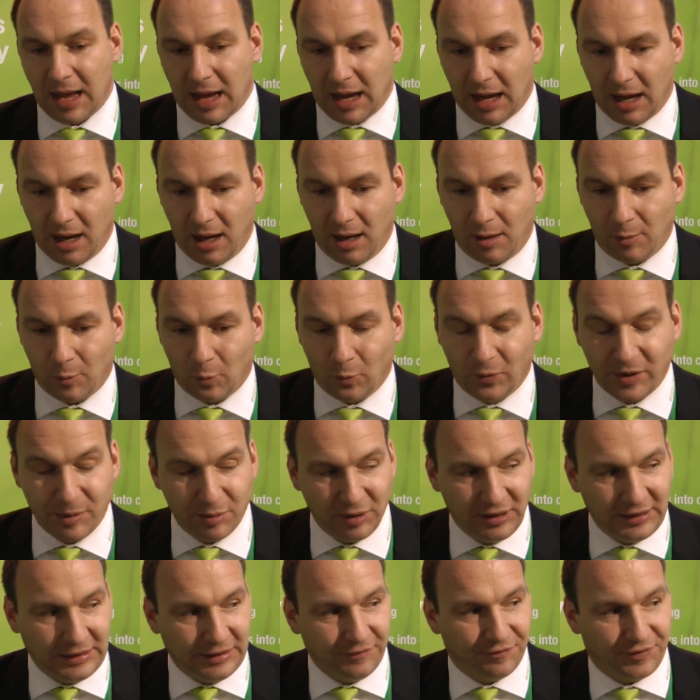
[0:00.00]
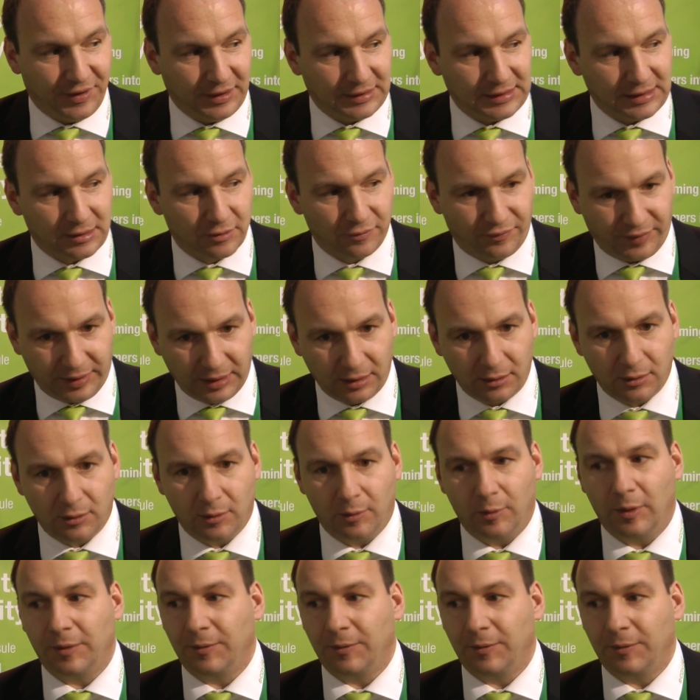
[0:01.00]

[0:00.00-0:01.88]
We believe that Ecovo,